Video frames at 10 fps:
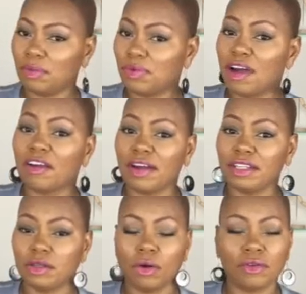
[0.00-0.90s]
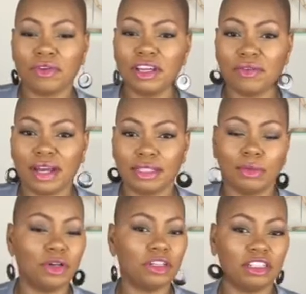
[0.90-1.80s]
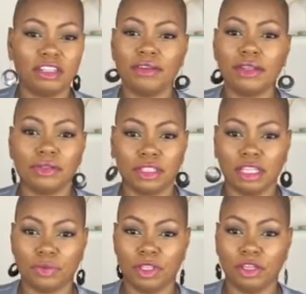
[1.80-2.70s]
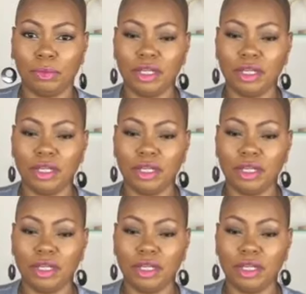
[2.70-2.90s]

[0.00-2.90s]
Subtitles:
progress or regress, I'm going to share those things with you,